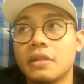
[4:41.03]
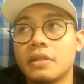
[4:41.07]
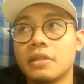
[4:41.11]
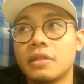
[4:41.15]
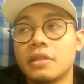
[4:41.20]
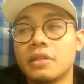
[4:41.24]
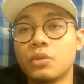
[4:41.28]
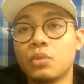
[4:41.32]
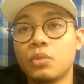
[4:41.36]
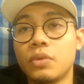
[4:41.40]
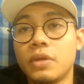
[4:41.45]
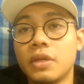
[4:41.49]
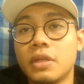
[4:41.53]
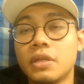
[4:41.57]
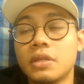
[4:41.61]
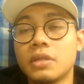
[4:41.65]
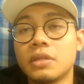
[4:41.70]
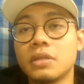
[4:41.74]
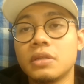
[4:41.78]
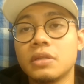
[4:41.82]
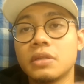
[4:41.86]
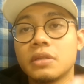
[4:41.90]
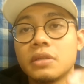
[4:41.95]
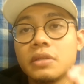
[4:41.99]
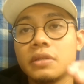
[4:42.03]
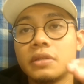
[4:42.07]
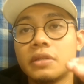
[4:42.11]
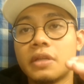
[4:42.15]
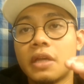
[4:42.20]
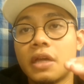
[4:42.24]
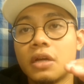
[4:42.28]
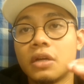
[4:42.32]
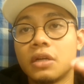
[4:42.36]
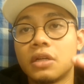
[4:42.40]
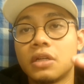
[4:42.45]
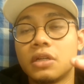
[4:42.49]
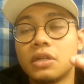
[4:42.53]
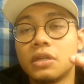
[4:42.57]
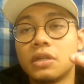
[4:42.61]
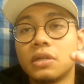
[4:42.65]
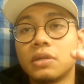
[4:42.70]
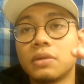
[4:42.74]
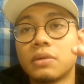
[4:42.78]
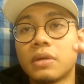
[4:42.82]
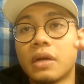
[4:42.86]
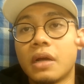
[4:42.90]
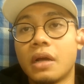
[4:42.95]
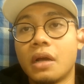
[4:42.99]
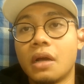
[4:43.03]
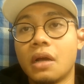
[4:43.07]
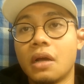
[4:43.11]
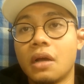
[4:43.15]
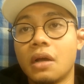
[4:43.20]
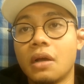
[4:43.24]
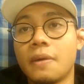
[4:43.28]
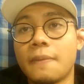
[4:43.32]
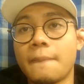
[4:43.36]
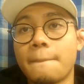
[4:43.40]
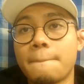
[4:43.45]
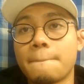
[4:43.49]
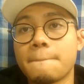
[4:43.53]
the wind that occur